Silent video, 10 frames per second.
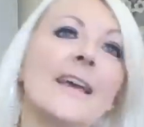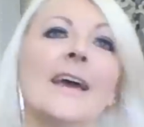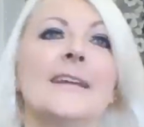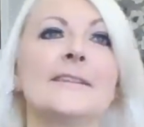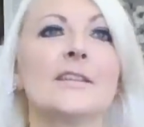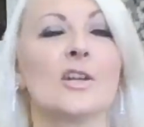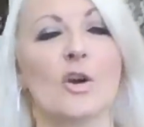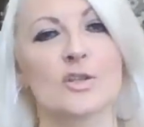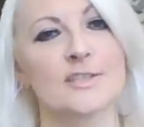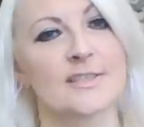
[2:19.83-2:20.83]
then the
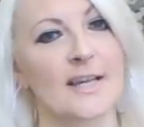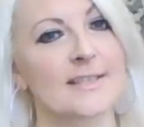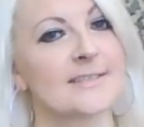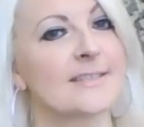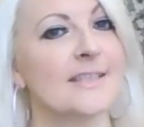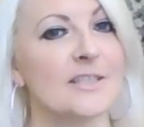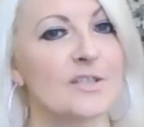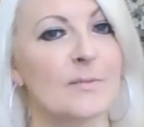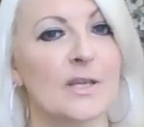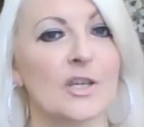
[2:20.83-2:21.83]
Lord started to
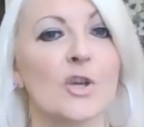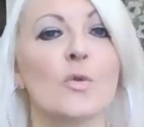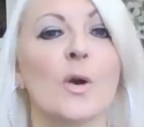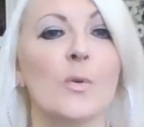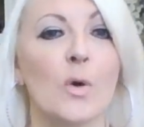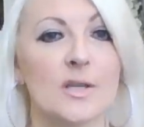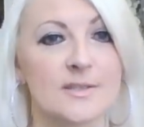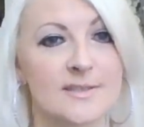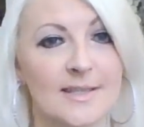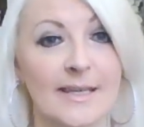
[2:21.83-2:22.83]
teach me who I
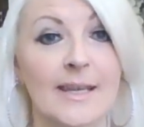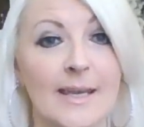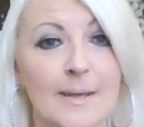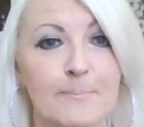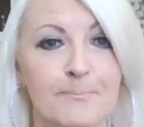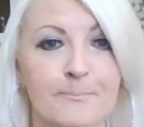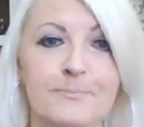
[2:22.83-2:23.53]
was in Him,